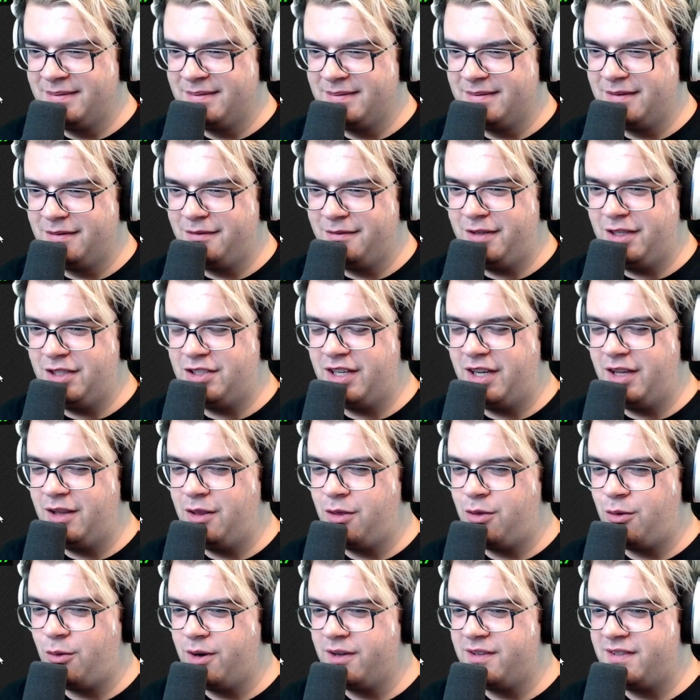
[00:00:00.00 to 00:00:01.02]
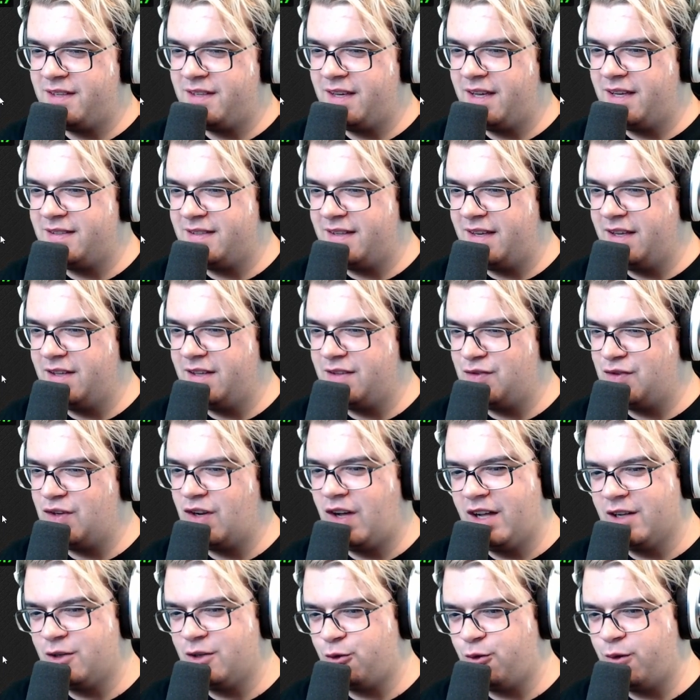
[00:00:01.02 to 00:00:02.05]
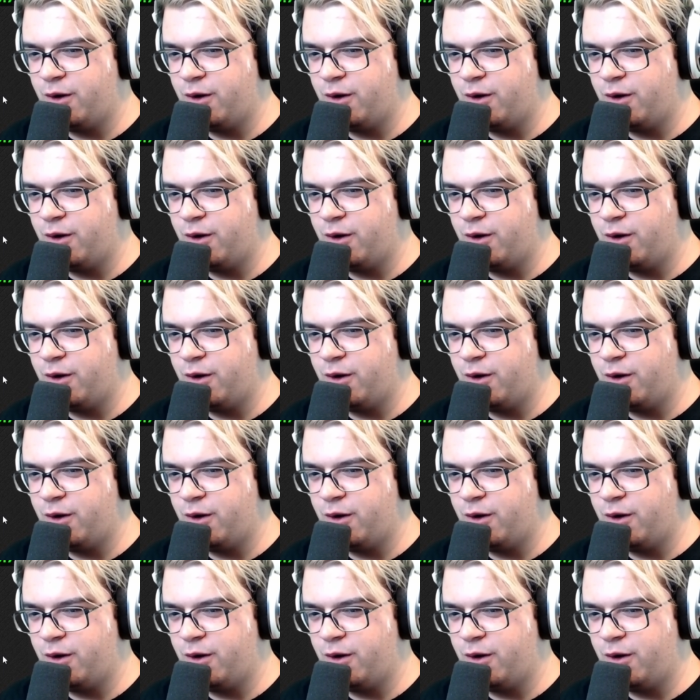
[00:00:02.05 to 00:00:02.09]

V-Chain Thor says it's not a